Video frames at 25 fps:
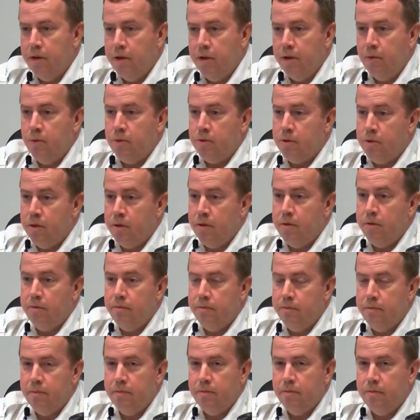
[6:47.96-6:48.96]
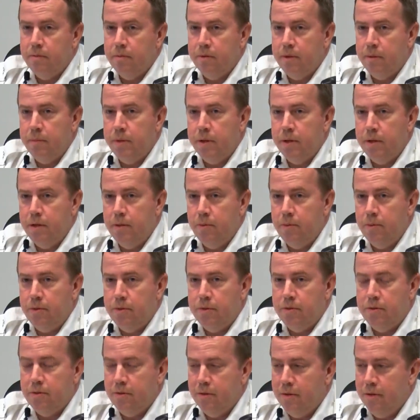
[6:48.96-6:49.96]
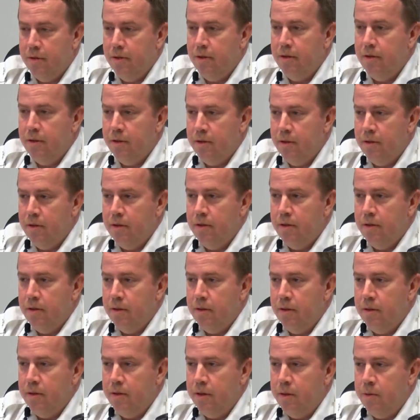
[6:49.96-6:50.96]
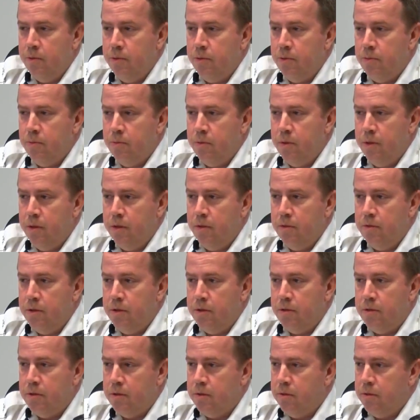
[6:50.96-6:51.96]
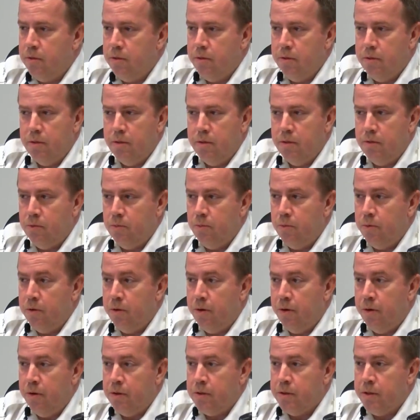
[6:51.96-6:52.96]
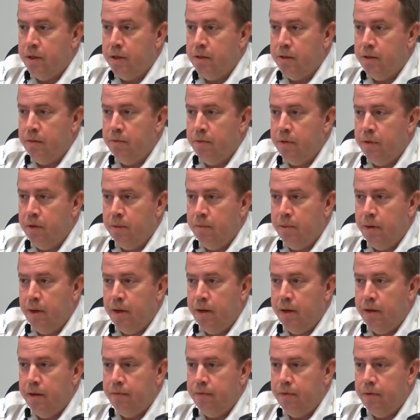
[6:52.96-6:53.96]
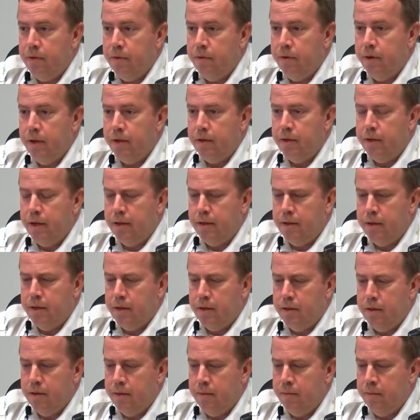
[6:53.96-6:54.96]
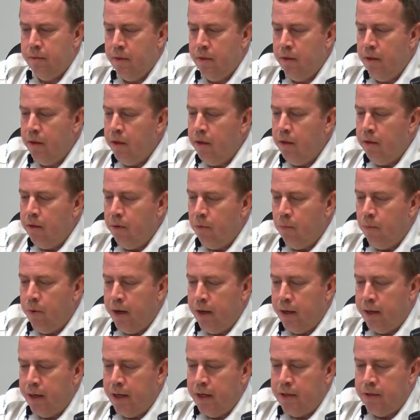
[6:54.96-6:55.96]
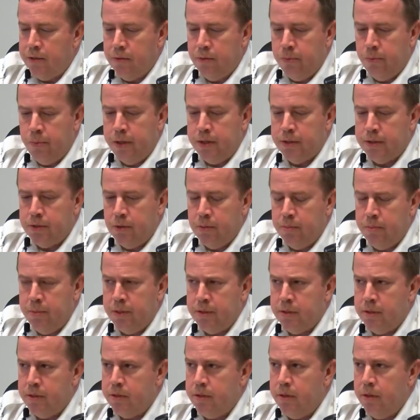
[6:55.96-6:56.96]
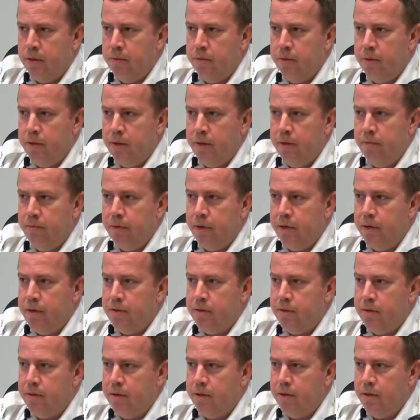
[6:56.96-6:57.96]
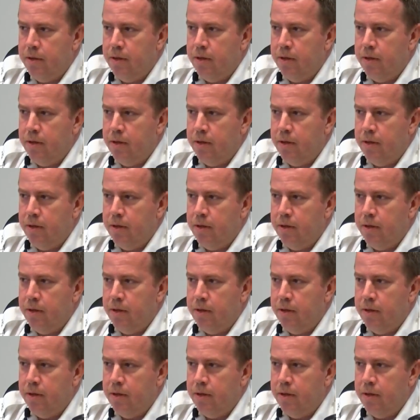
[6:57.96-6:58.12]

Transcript: It was tough. I mean, it was, it was, you know, just, it was one of the hardest things I've ever done in my life. Scott Waters is the Hamlet police chief. 25 years